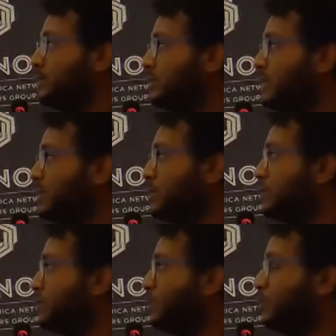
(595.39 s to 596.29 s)
the
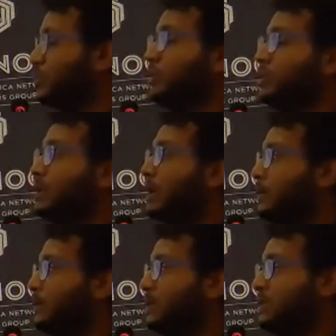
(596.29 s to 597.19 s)
Census Reporter,
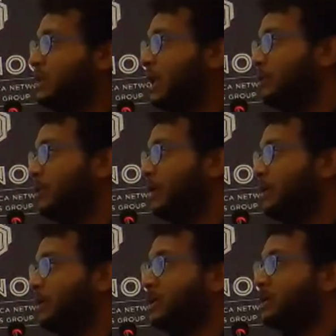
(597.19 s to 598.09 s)
which is an
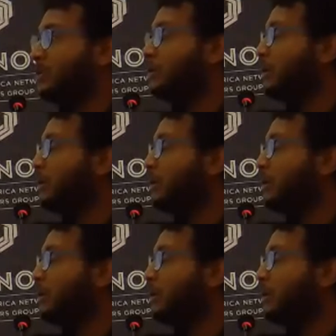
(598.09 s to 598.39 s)
American